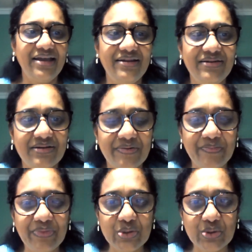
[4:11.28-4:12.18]
And
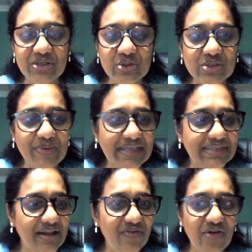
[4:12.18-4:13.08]
to introduce
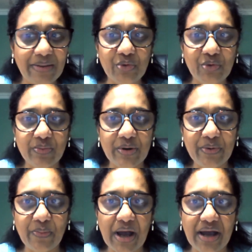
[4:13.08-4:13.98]
myself, I'm Purnima
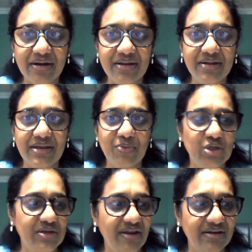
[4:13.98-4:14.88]
Prabhakaran,
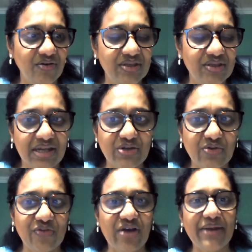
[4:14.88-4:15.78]
Deputy Director of the Center
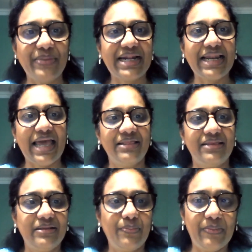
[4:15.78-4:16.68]
for Environmental
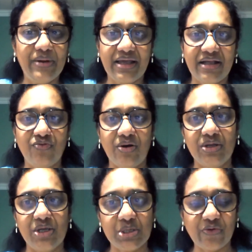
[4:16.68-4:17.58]
Health at the Public Health
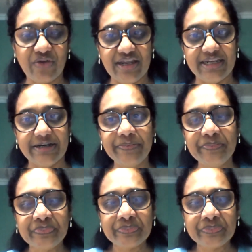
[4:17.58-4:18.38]
Foundation of India.